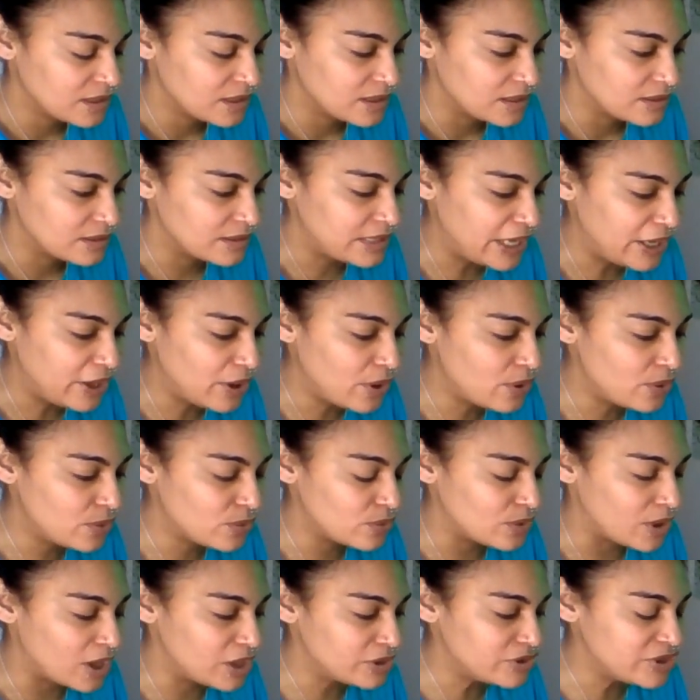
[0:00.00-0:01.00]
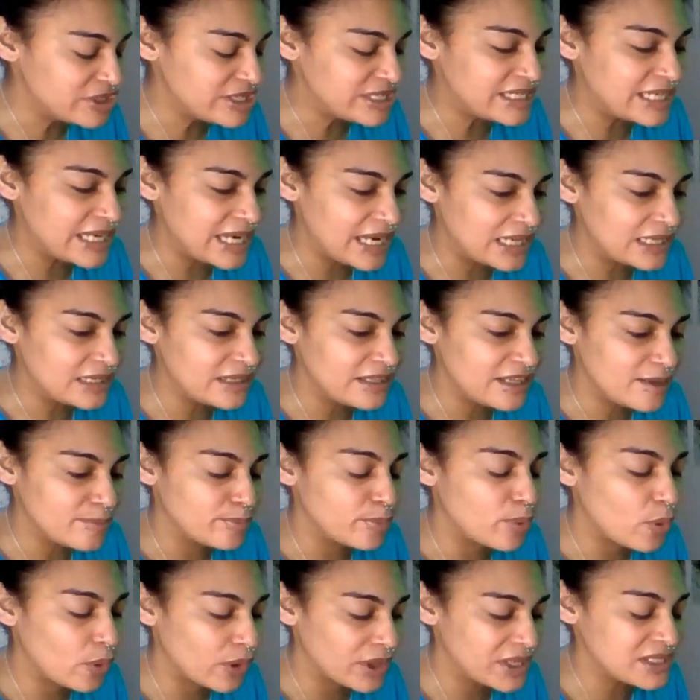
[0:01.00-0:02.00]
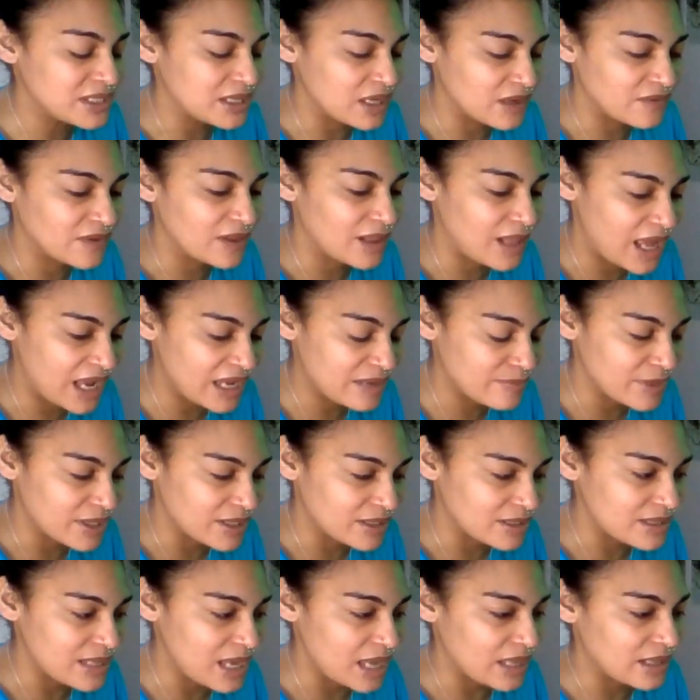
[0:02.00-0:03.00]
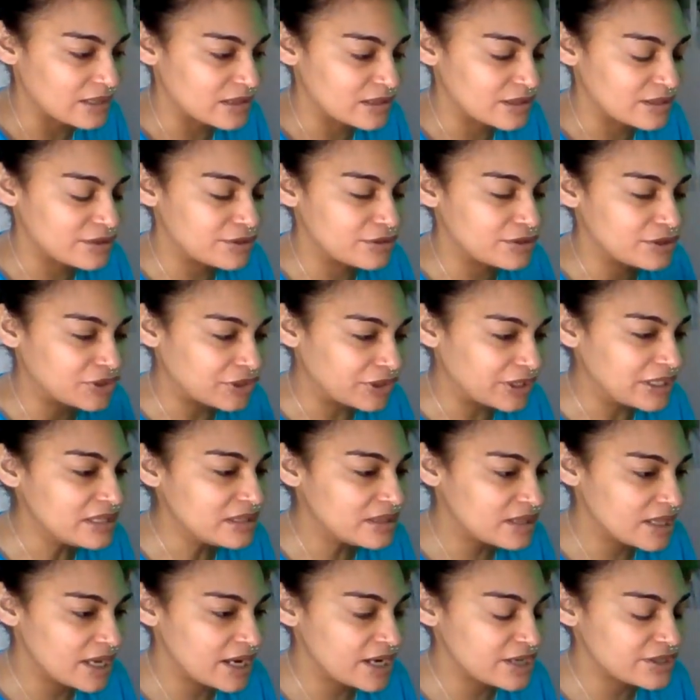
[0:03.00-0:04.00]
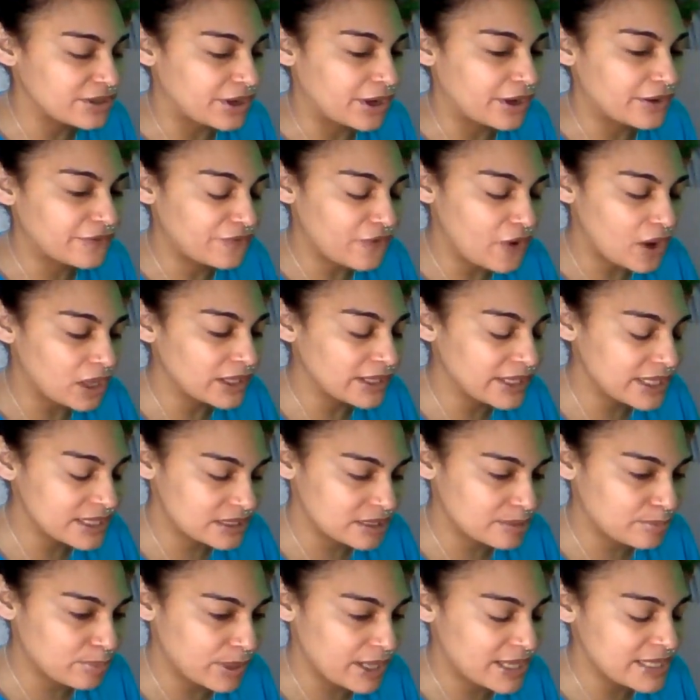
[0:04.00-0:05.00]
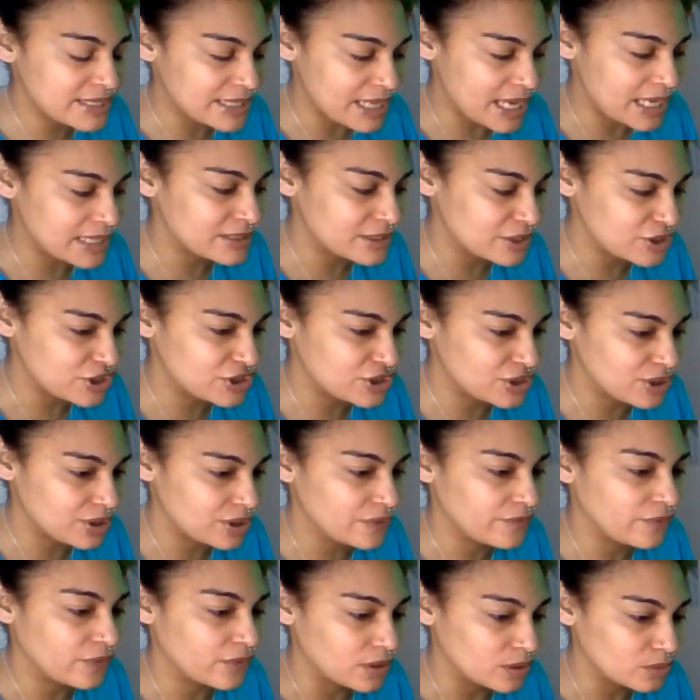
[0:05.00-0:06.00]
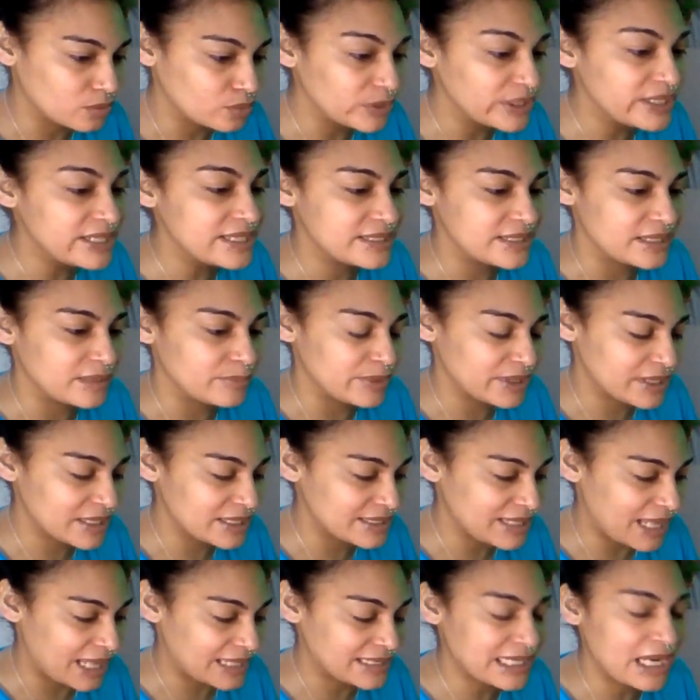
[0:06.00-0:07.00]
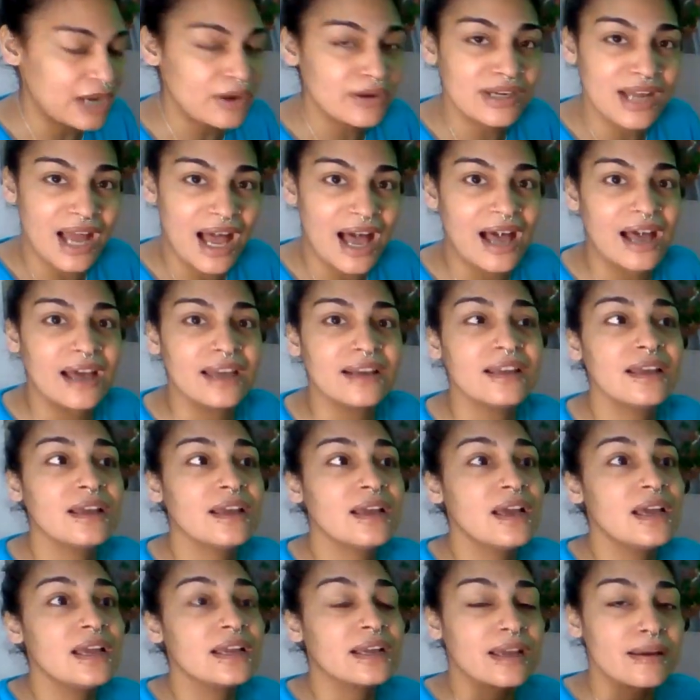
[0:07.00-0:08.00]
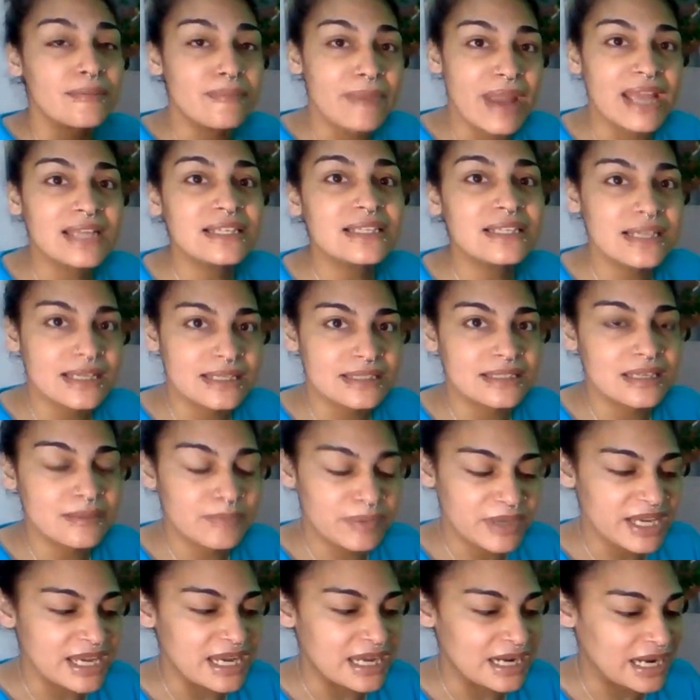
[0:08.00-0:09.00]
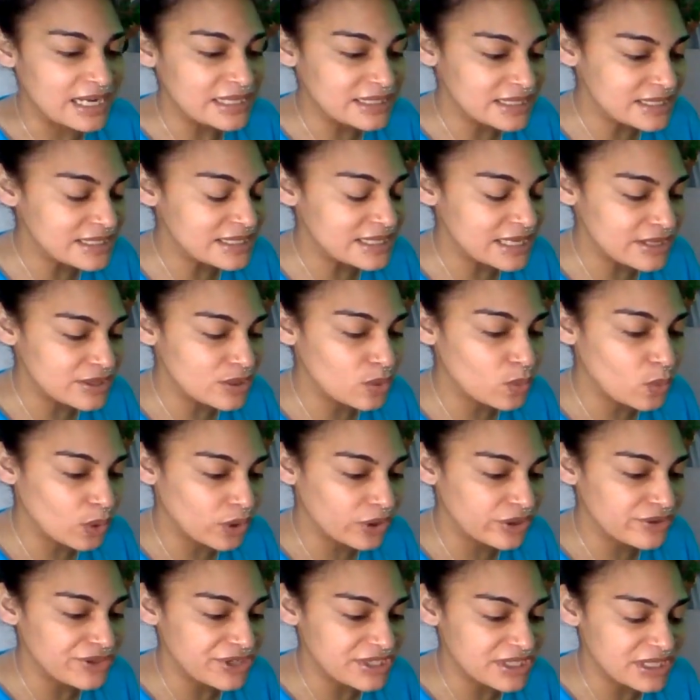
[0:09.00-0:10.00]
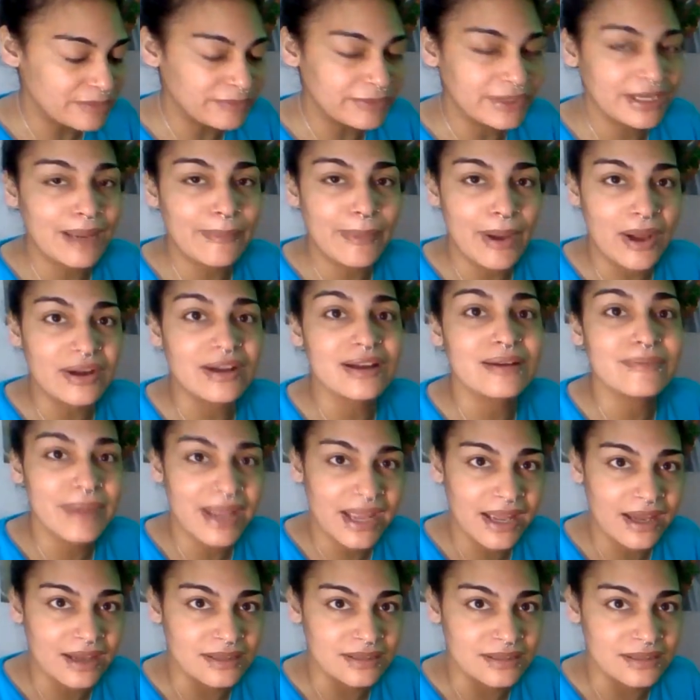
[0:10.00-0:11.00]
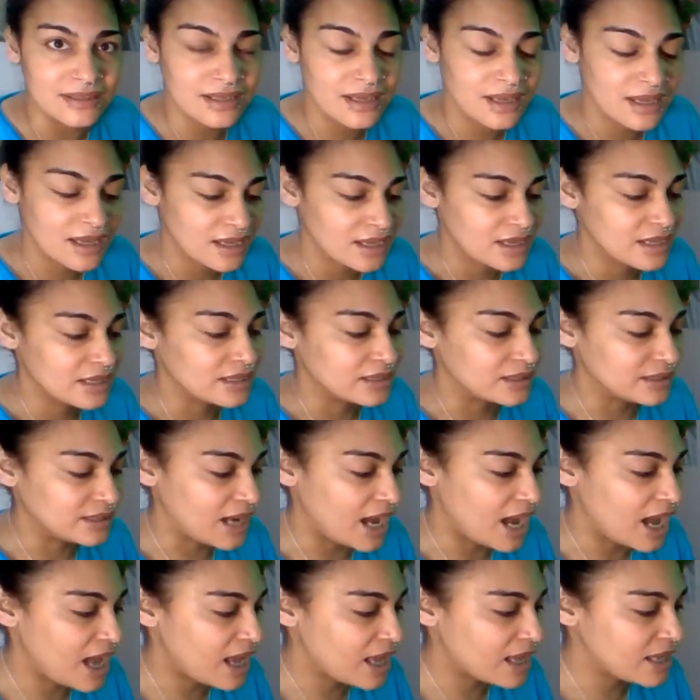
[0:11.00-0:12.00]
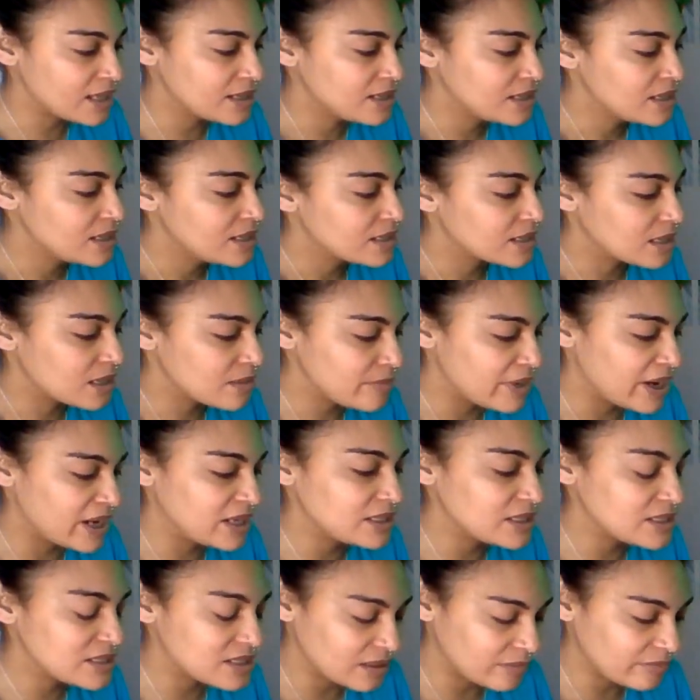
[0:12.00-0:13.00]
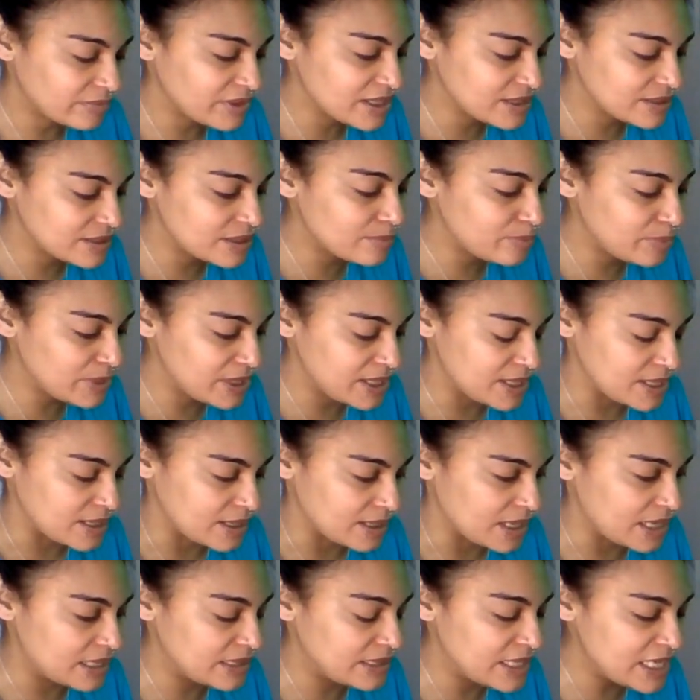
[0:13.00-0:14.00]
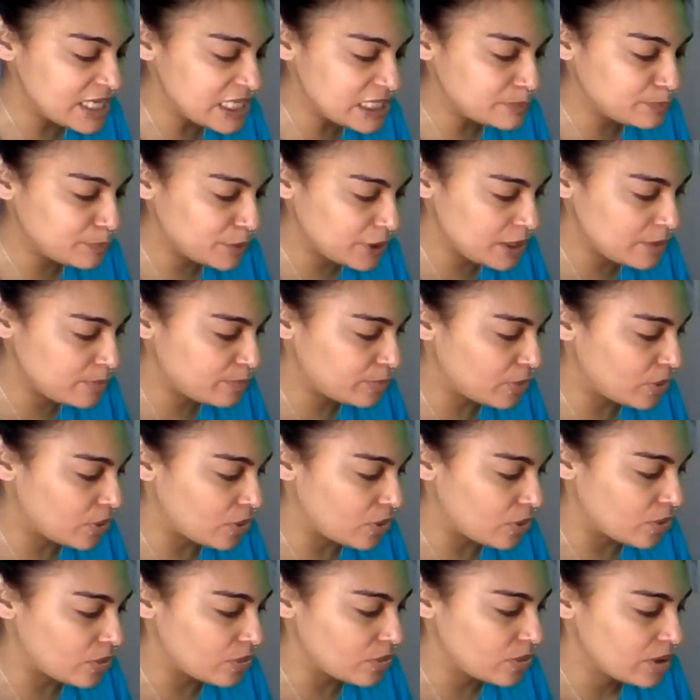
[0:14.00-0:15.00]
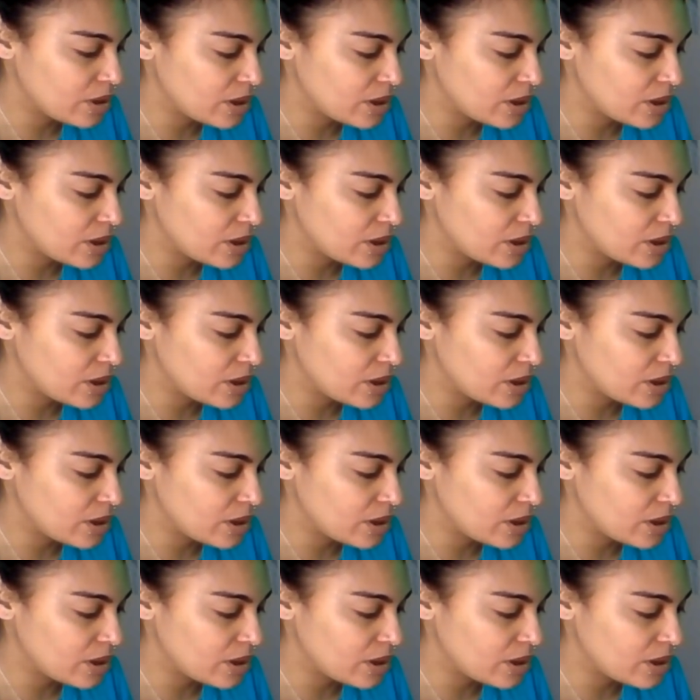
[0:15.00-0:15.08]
they don't understand the importance of alignment, that certain things are falling into place as it should for a reason, because that's how God commanded it to be. And I did say the word, there's something about command. God commanded something to be, and these people,